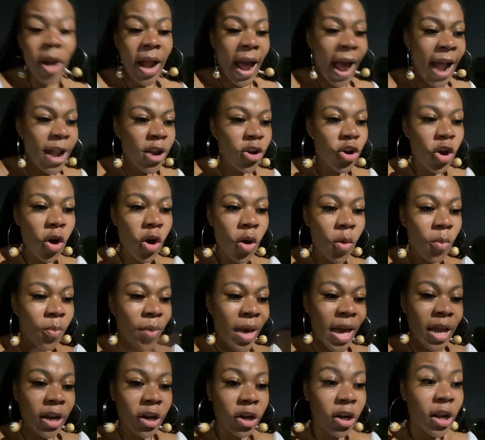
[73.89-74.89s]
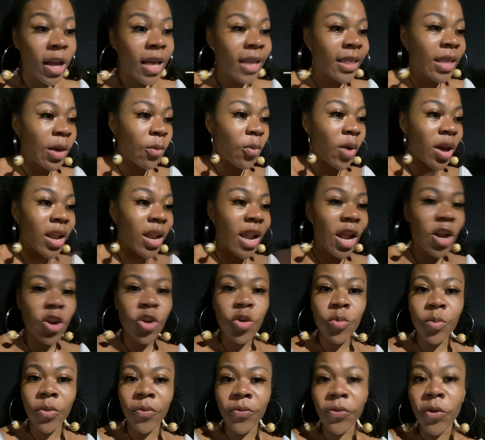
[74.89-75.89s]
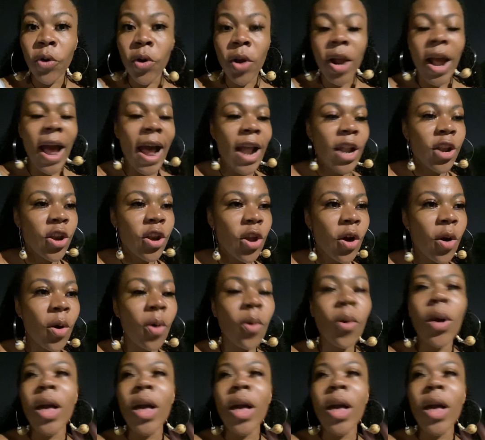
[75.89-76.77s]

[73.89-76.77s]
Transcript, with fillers: I know better than what I knew before. I know